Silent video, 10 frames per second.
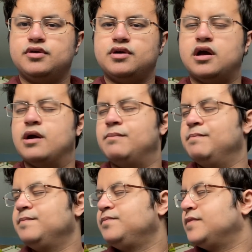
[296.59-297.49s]

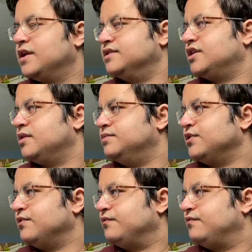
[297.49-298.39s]
In terms
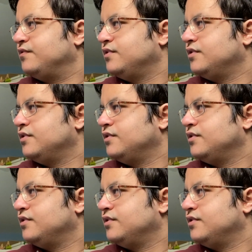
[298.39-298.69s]
of